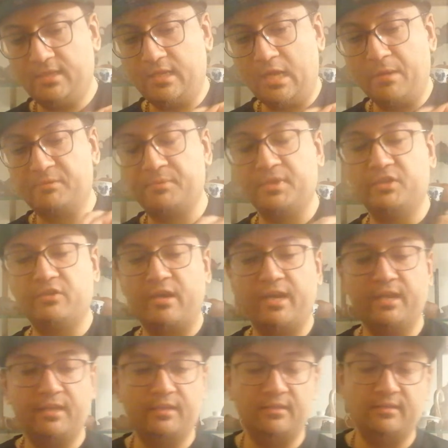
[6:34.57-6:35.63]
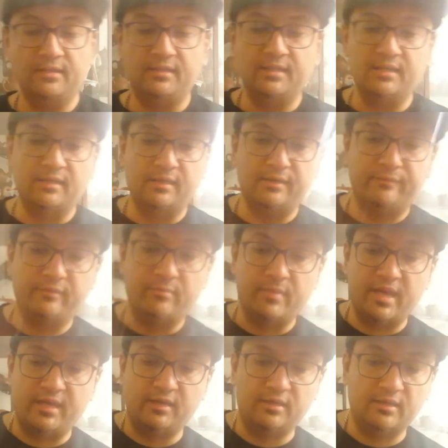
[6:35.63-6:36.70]
helps me try the tea in a different
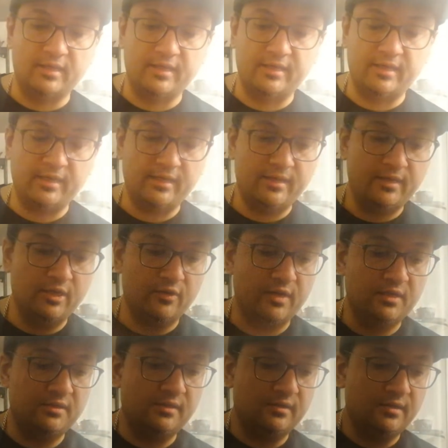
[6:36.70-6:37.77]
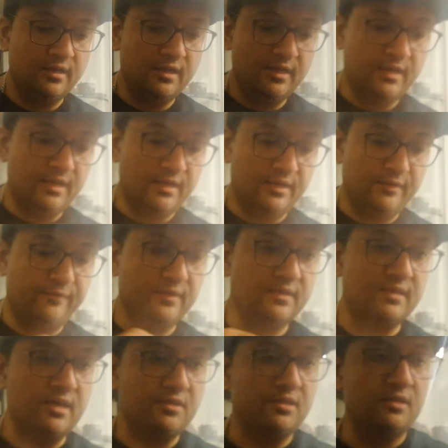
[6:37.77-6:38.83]
manner. Like each different
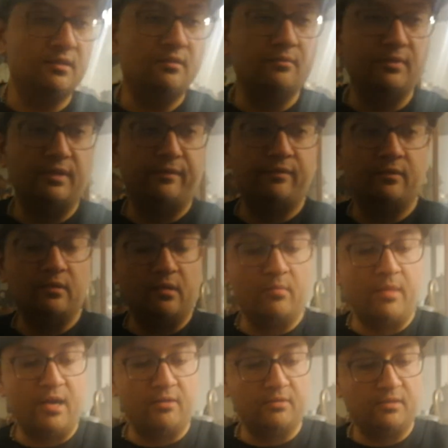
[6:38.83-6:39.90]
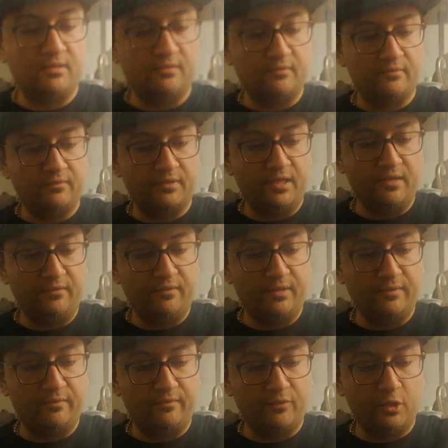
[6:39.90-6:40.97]
session with different amounts of leaf and
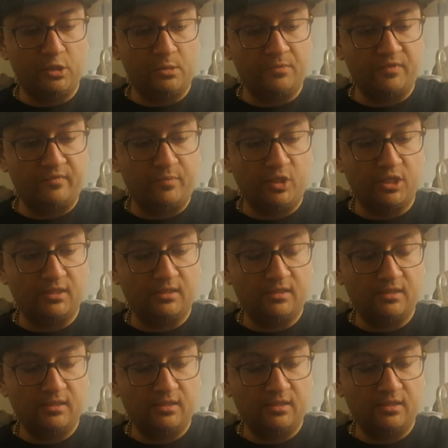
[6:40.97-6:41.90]
different volumes of pots,